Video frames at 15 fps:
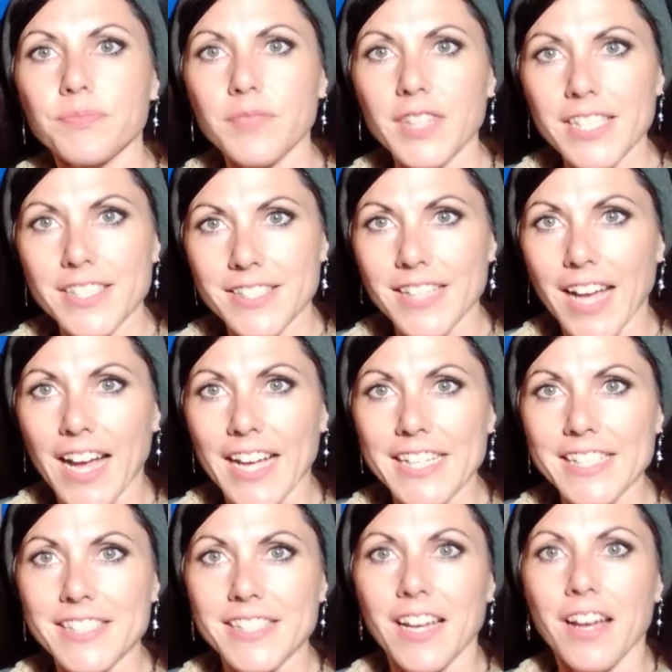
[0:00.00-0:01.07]

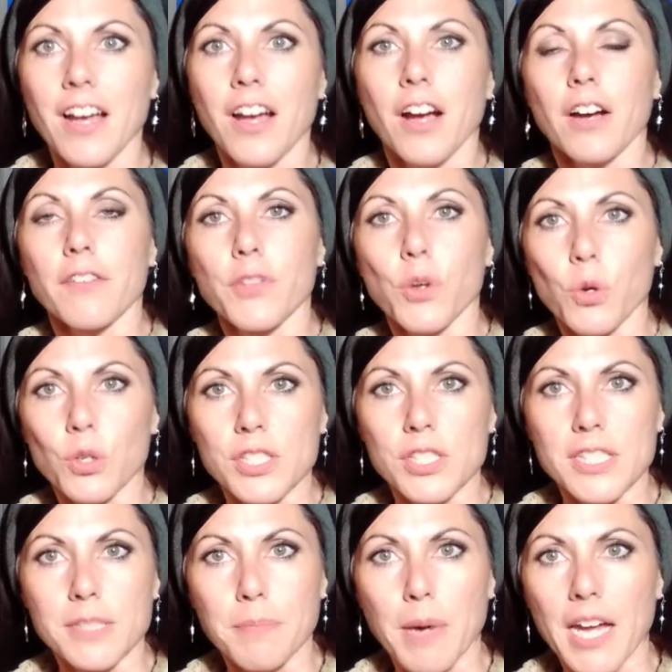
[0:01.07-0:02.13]
signs of the horse's
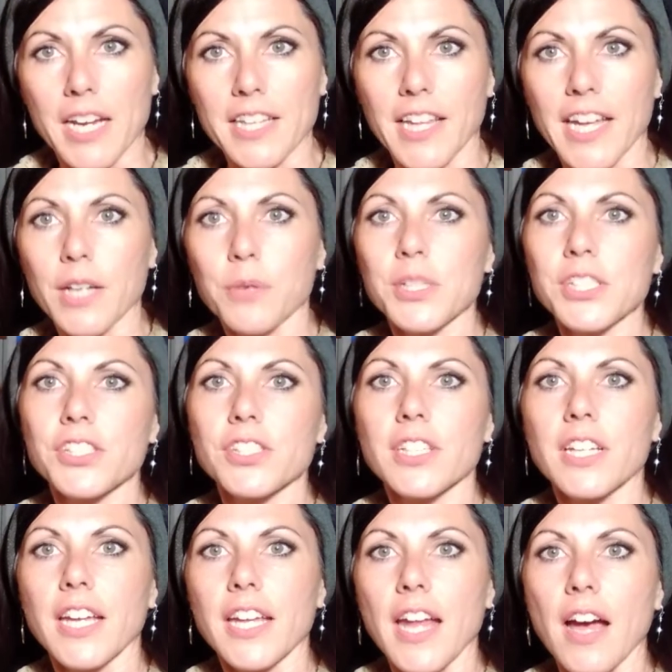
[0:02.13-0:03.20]
body language
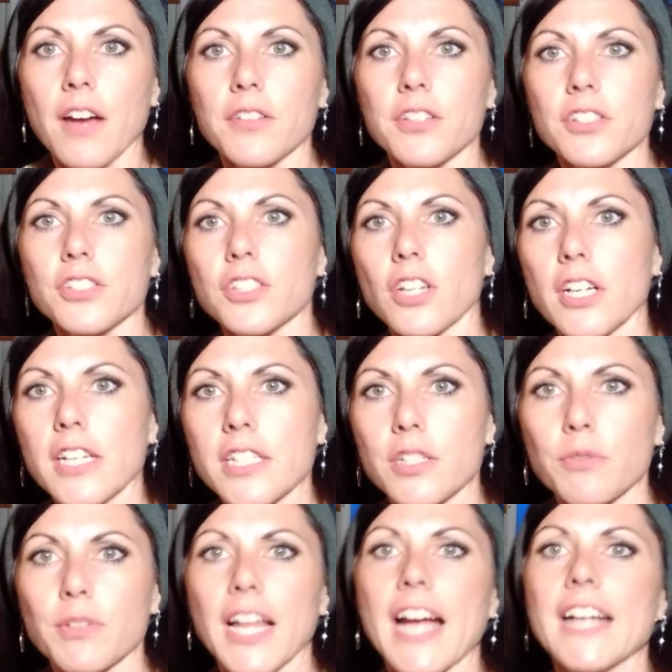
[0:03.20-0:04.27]
and how they're starting to
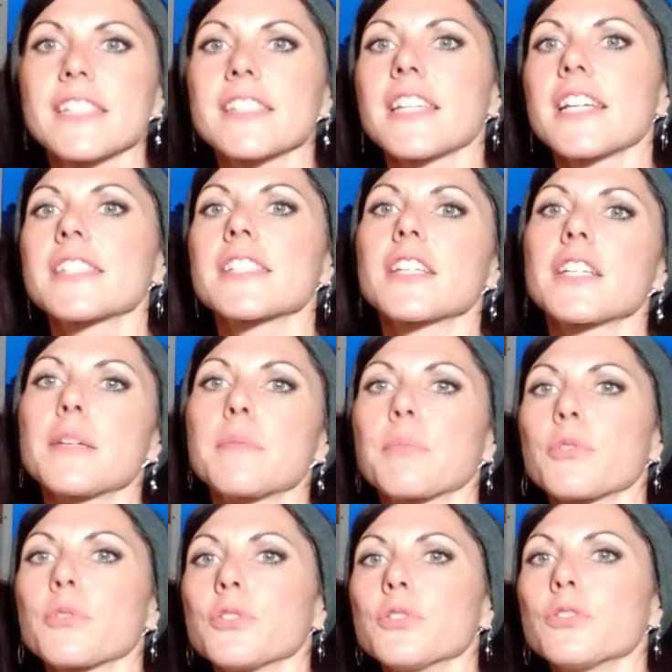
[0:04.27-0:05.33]
relax. And that's going to
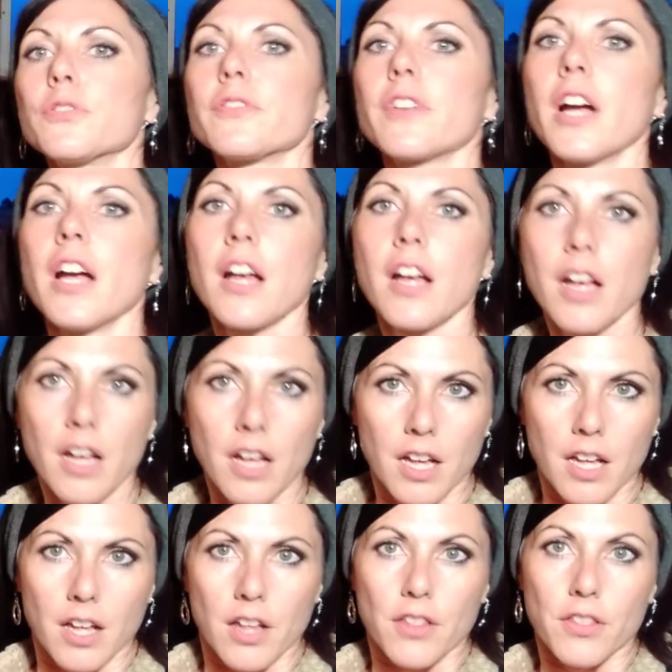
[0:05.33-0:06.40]
improve
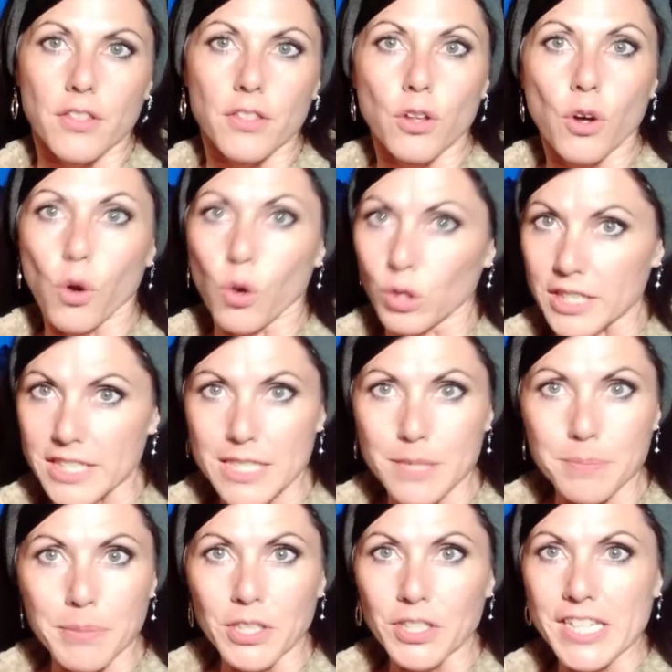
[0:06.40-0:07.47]
the whole
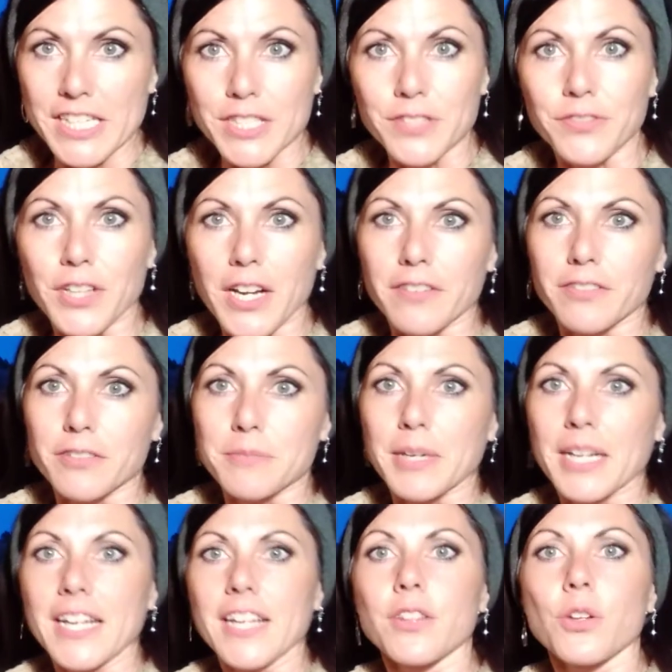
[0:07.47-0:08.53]
experience for
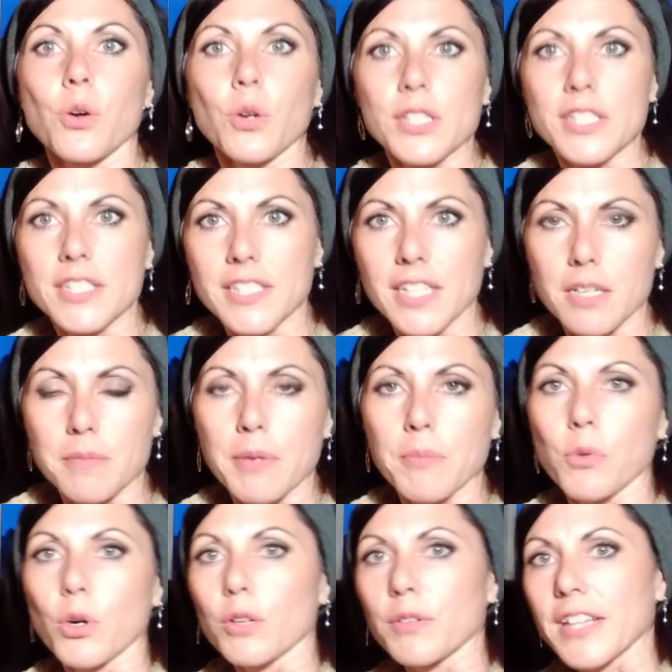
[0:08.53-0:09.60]
everybody. The horse is going to be
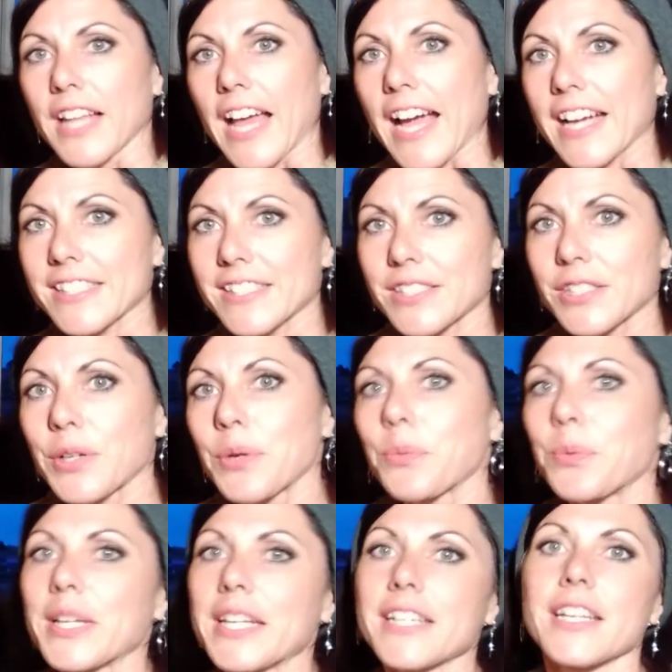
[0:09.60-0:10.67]
more relaxed
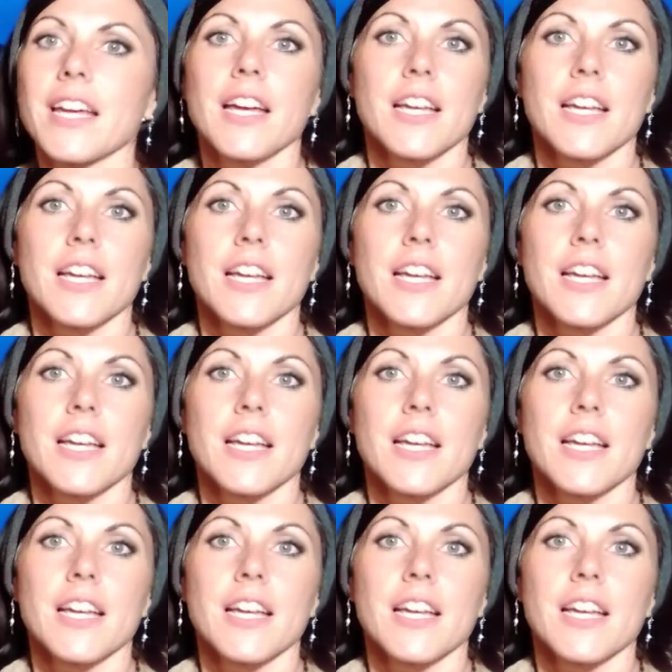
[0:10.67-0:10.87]
when it